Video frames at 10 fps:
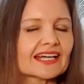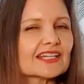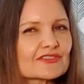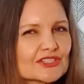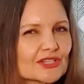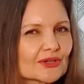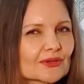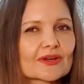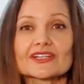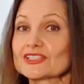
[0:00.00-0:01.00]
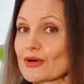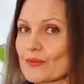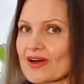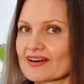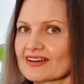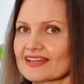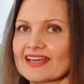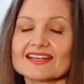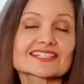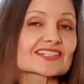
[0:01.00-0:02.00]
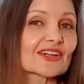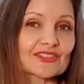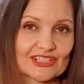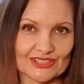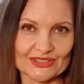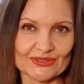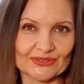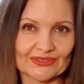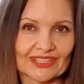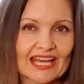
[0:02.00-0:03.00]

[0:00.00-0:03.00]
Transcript: If so, don't worry, it's not just you.